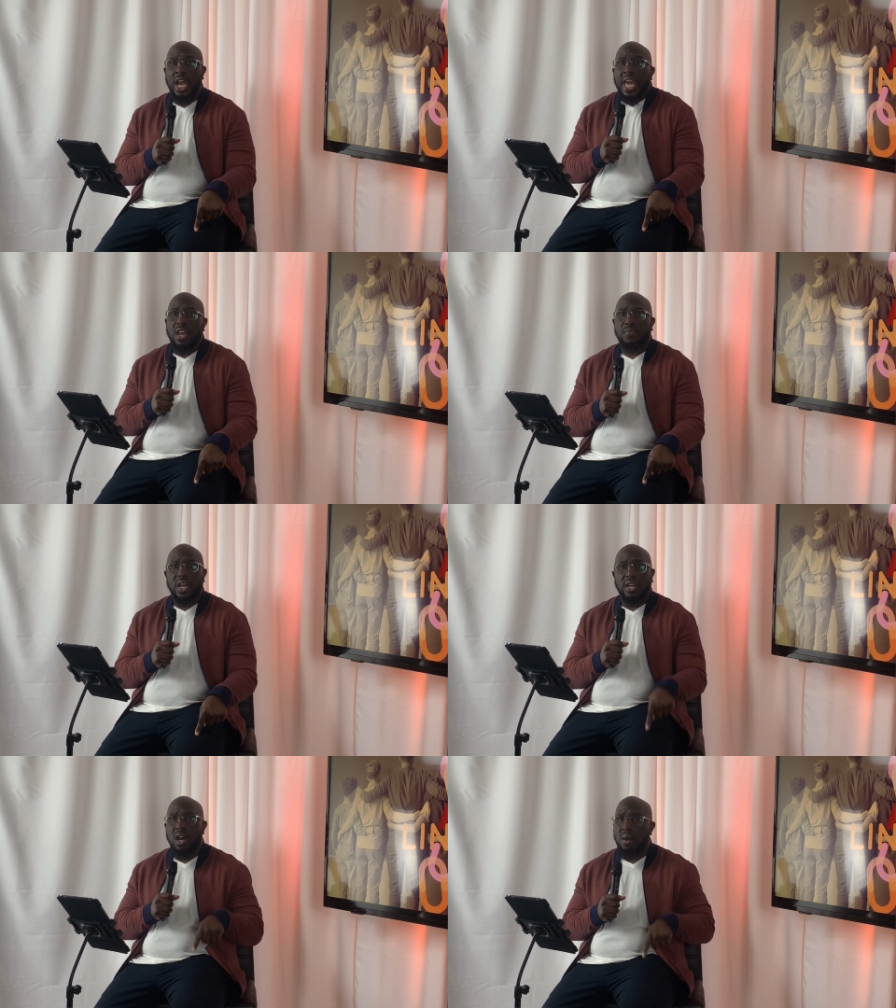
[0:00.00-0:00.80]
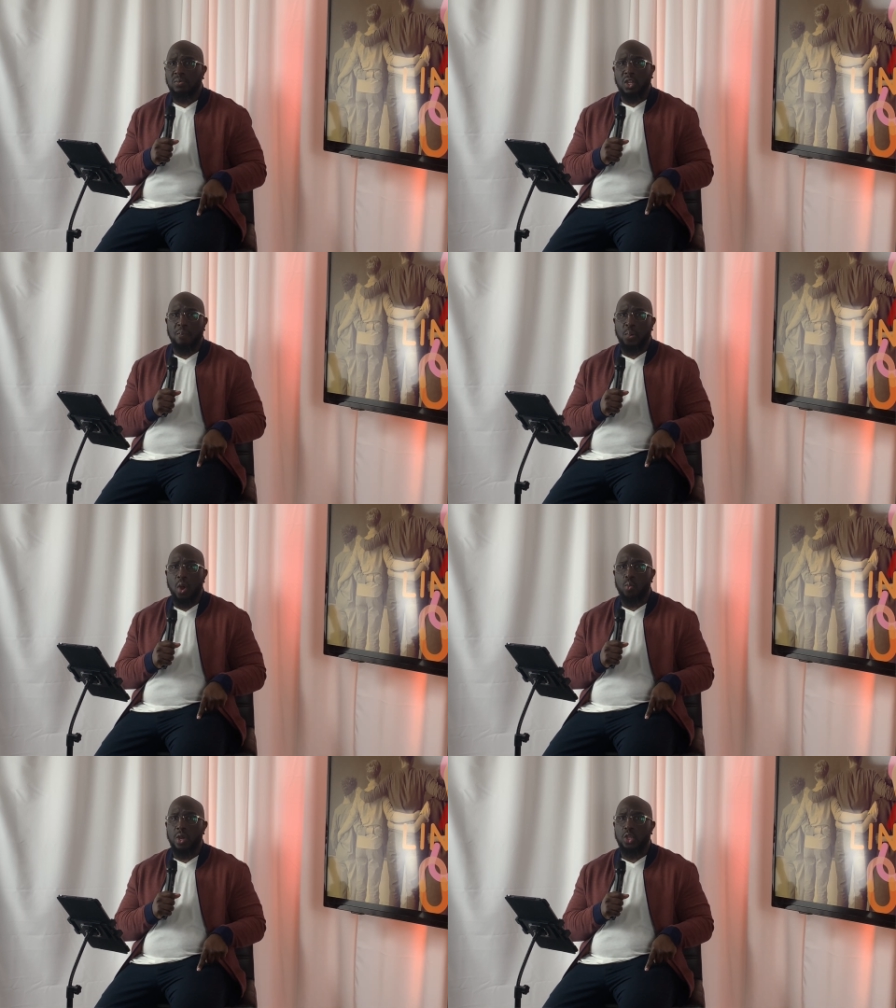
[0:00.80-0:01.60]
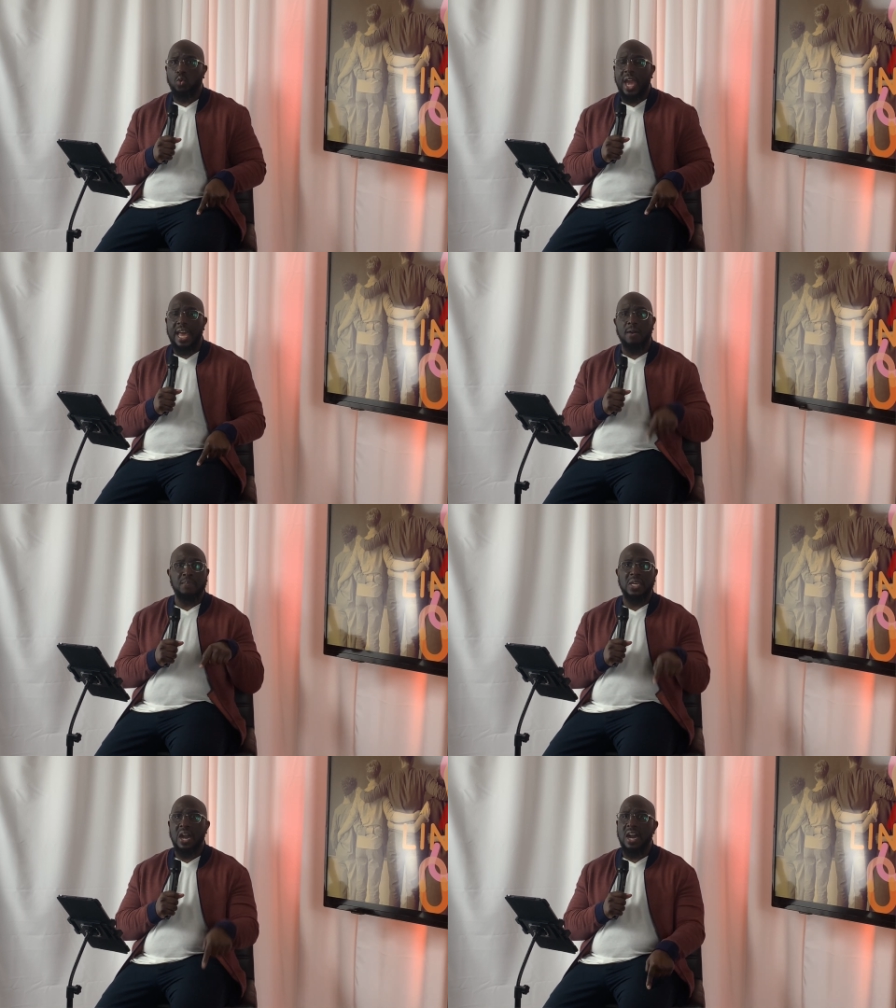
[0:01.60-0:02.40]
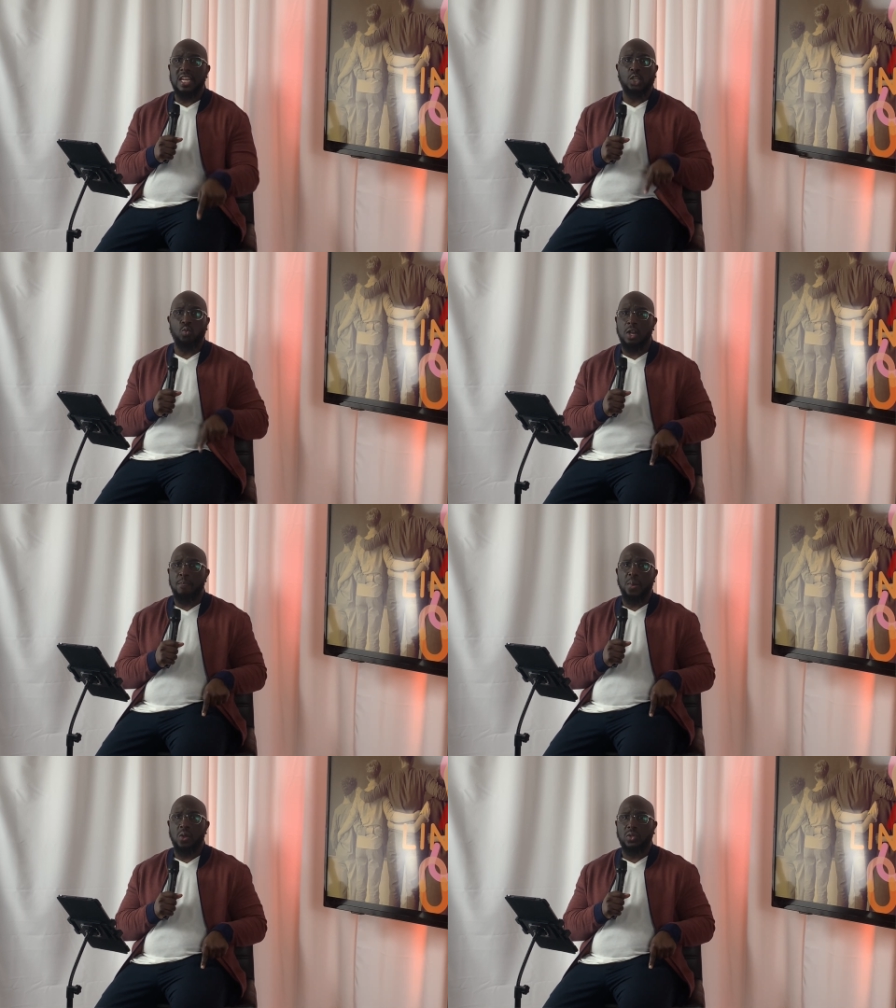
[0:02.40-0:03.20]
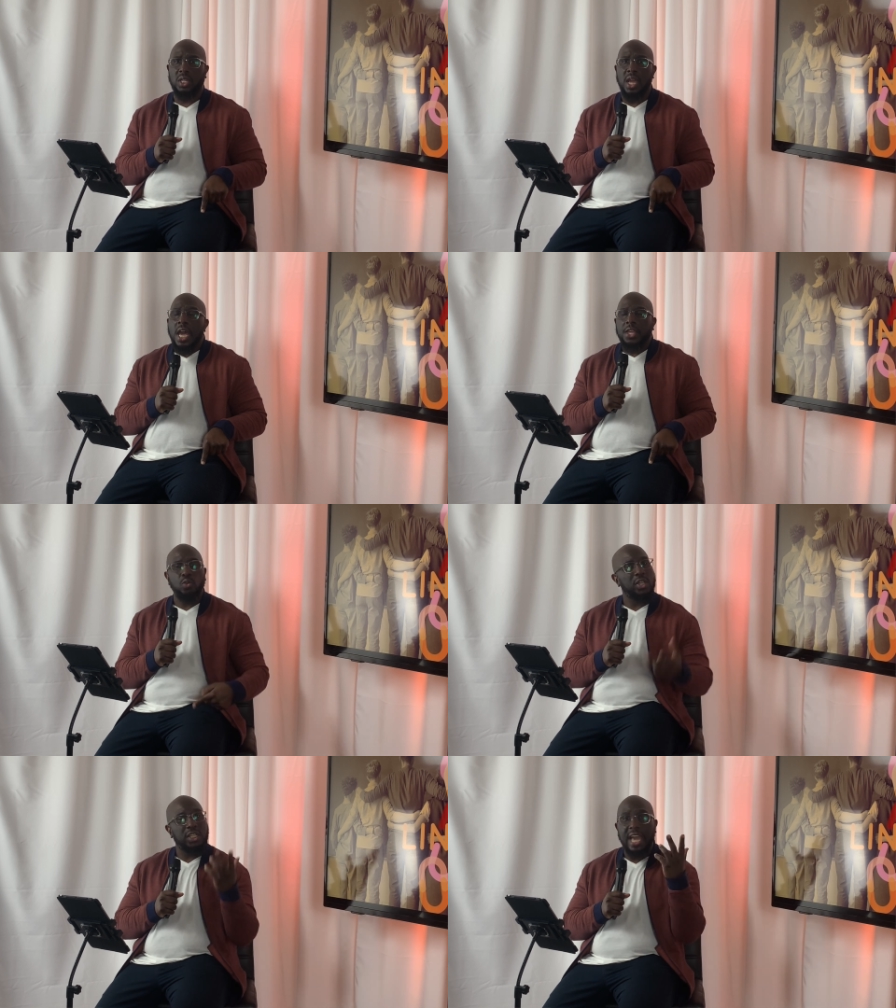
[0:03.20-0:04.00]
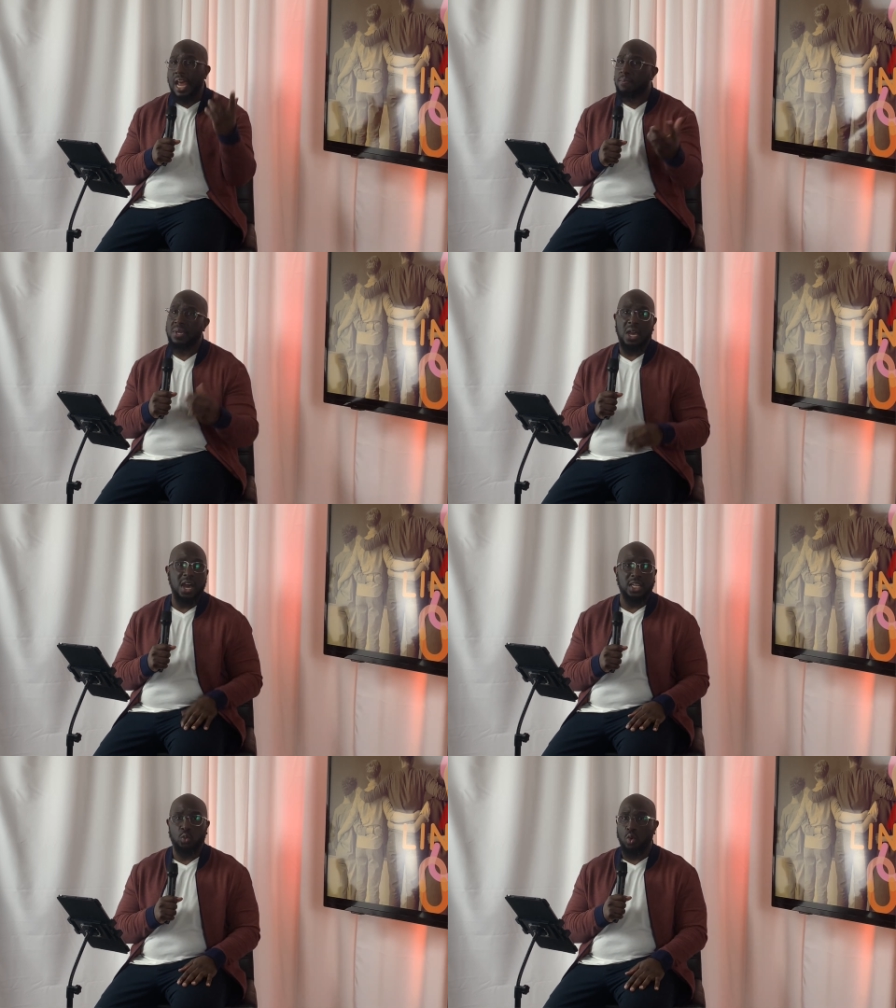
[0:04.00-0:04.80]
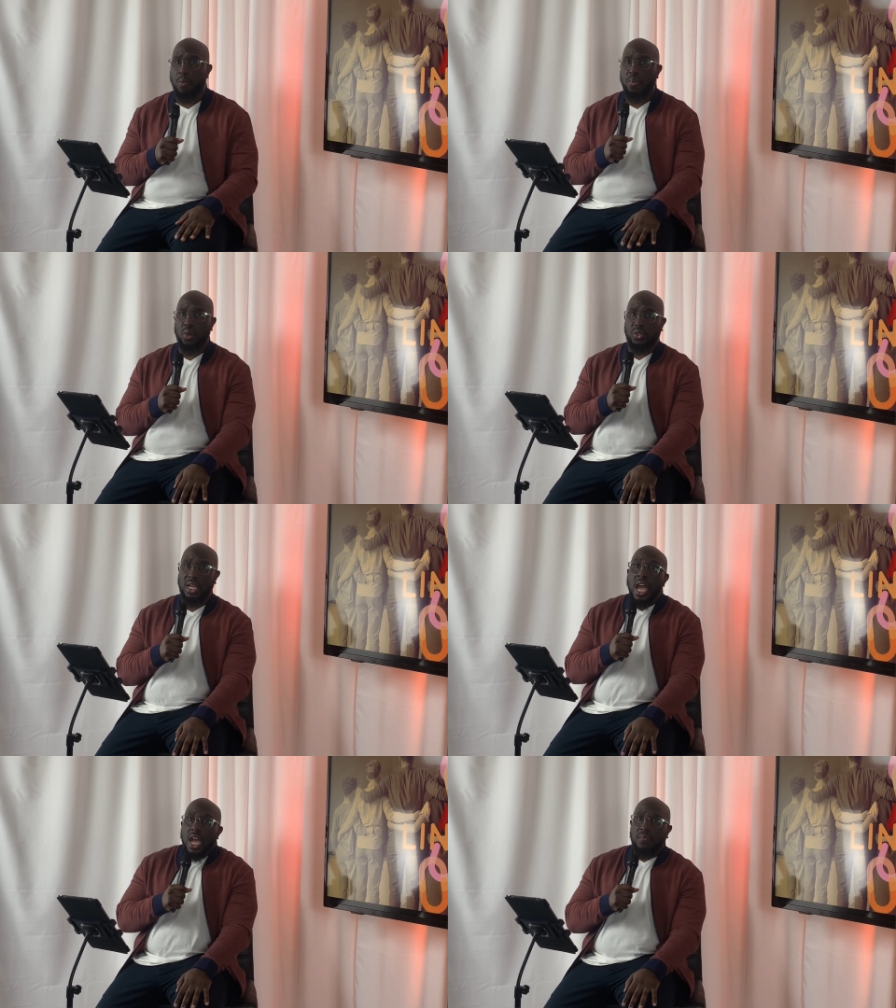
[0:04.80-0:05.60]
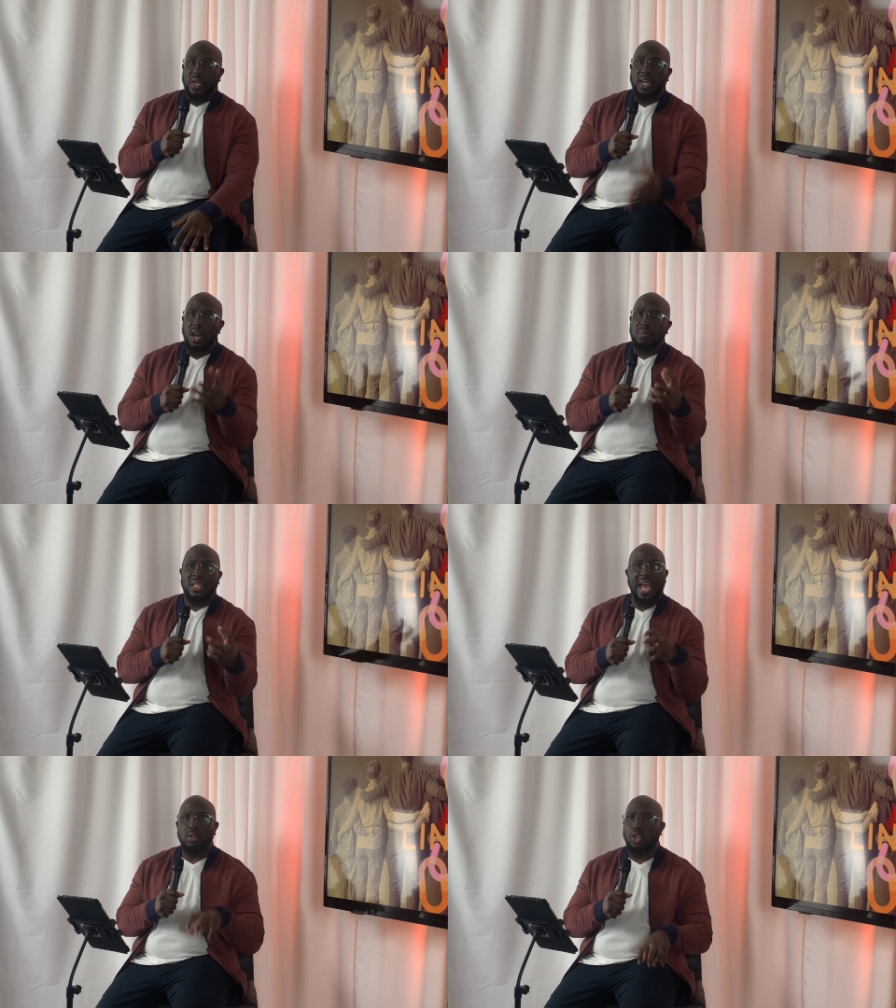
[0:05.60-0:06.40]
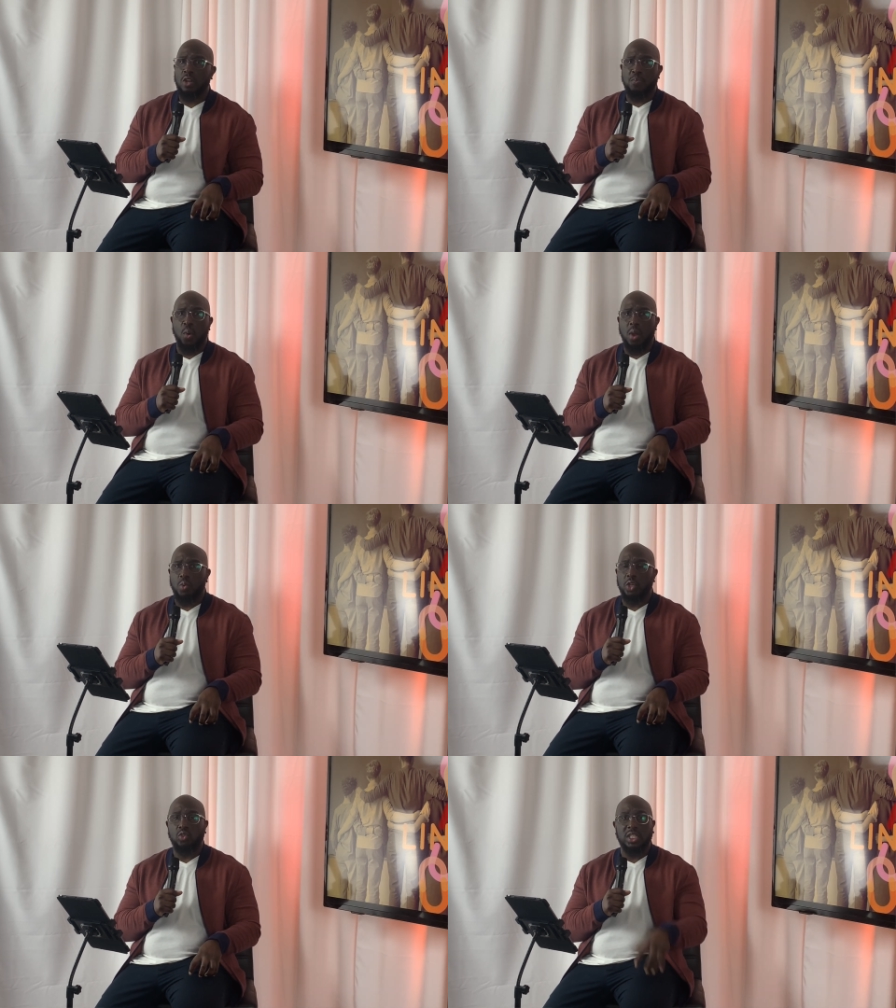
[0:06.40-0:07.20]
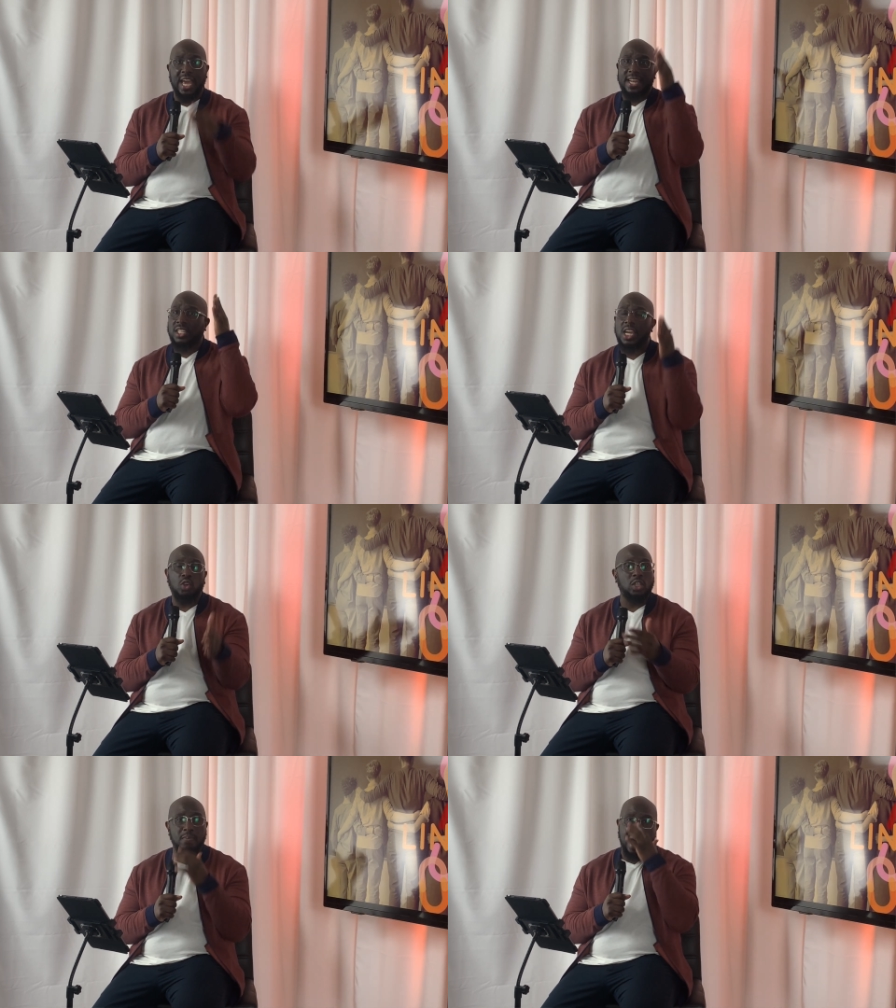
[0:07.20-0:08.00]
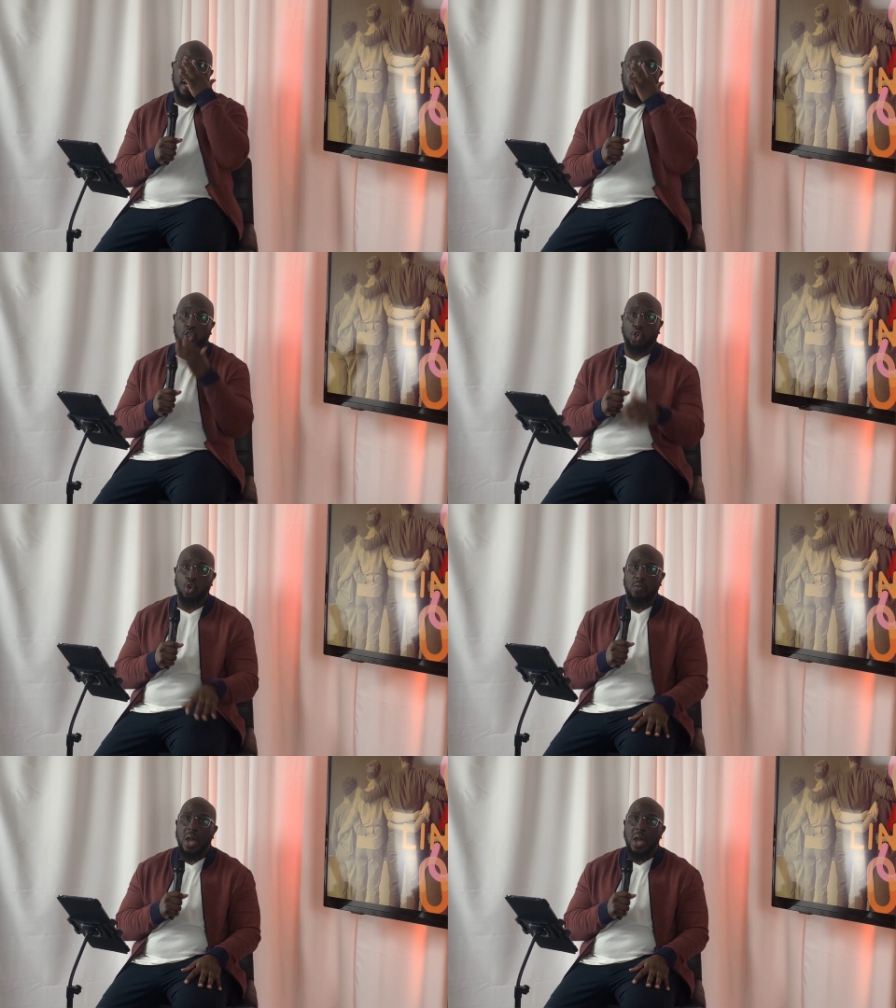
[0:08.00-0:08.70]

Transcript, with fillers: If there comes a point where you got to be honest with a person, you just got to be honest with a person. If it comes down to the point where you just got to tell somebody the truth,